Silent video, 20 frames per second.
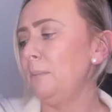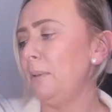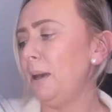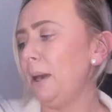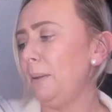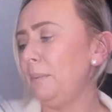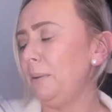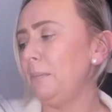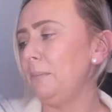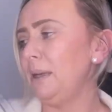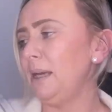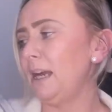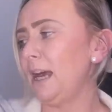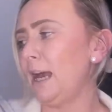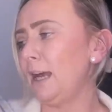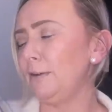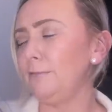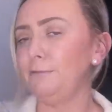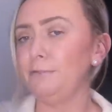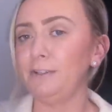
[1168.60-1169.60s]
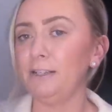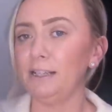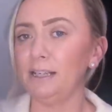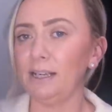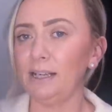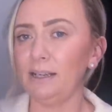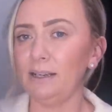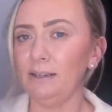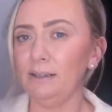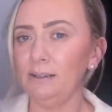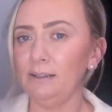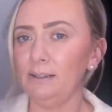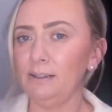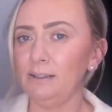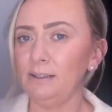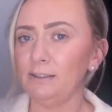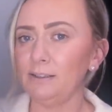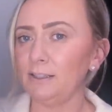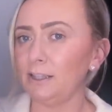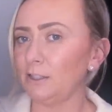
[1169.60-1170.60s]
peppermint and vanilla.
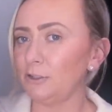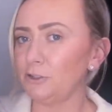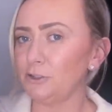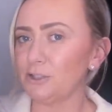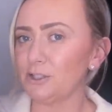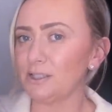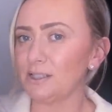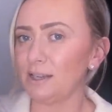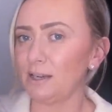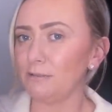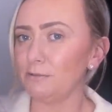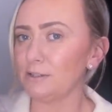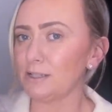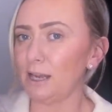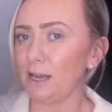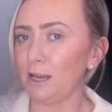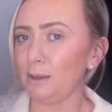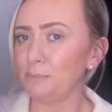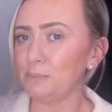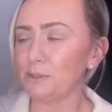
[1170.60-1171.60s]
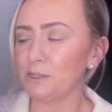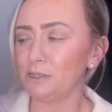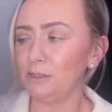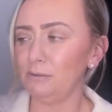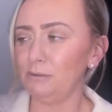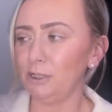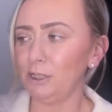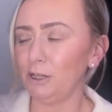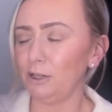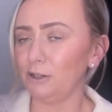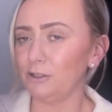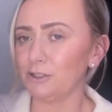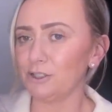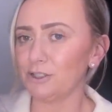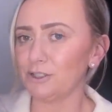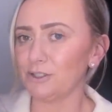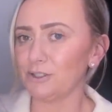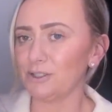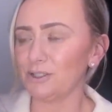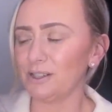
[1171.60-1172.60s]
That just sounds absolutely
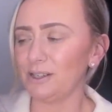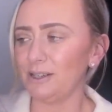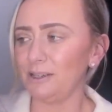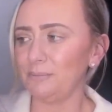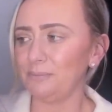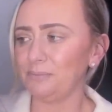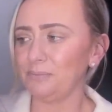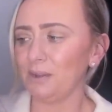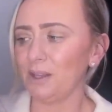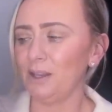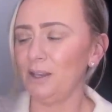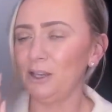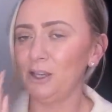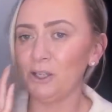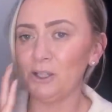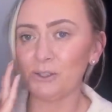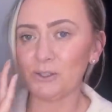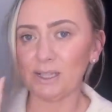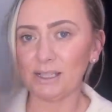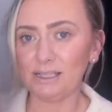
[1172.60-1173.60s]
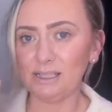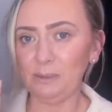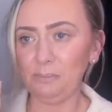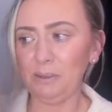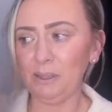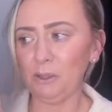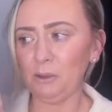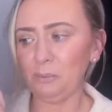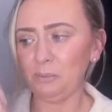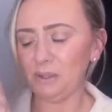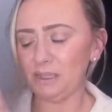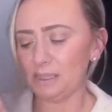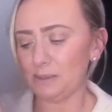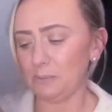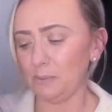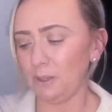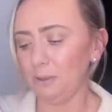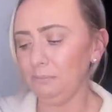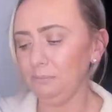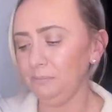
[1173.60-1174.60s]
gorgeous, doesn't it? So I did pick up this
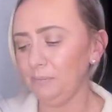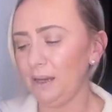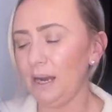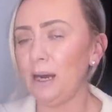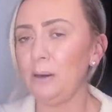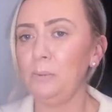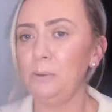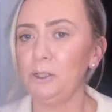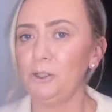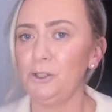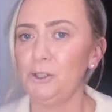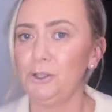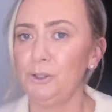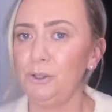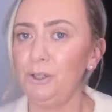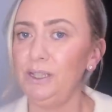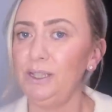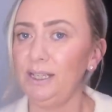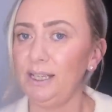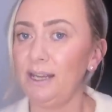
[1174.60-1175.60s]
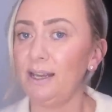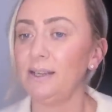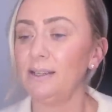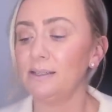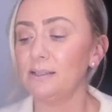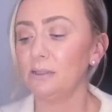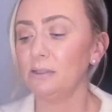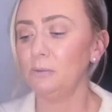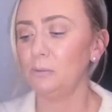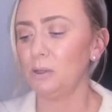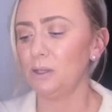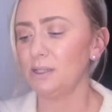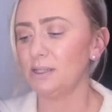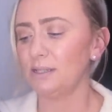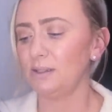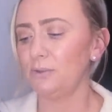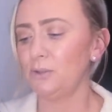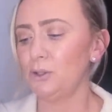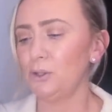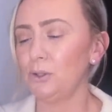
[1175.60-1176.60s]
one. I will show you the candle once
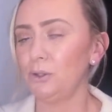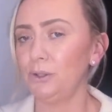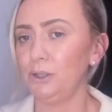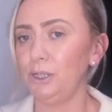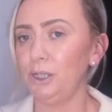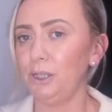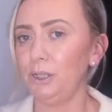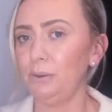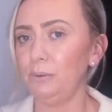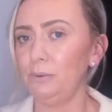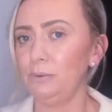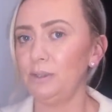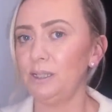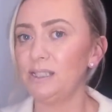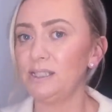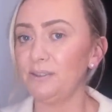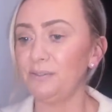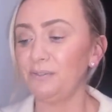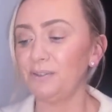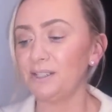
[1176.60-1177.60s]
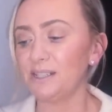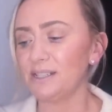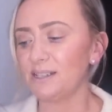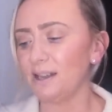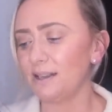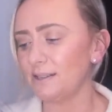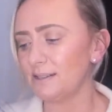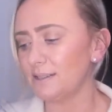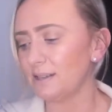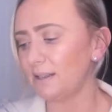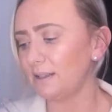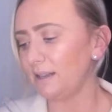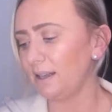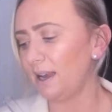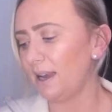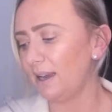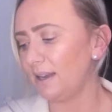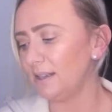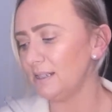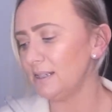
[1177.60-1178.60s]
I've shown you the different scents that they
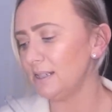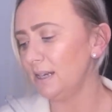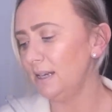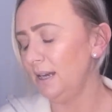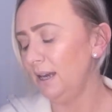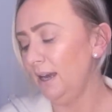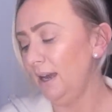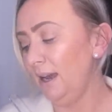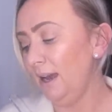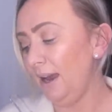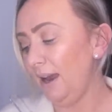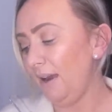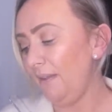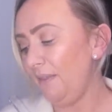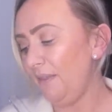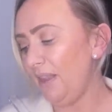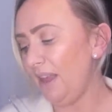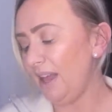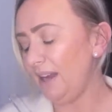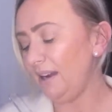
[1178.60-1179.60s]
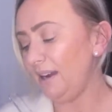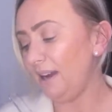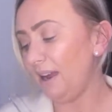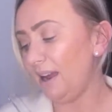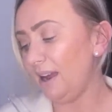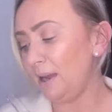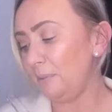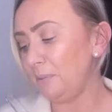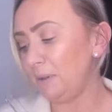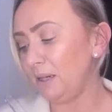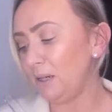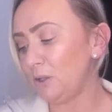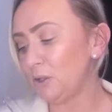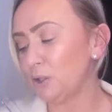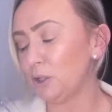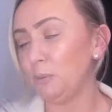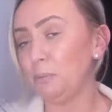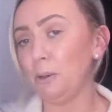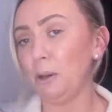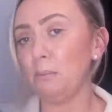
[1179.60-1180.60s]
had. And then I picked
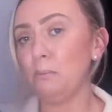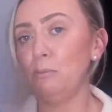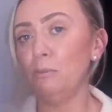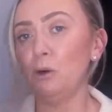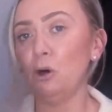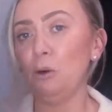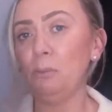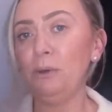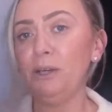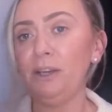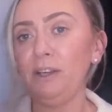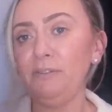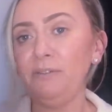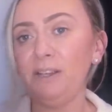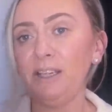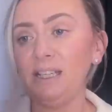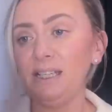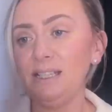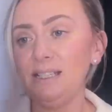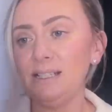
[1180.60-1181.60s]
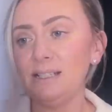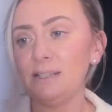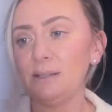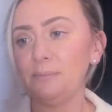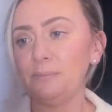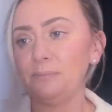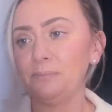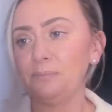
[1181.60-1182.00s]
up Moment of Ease.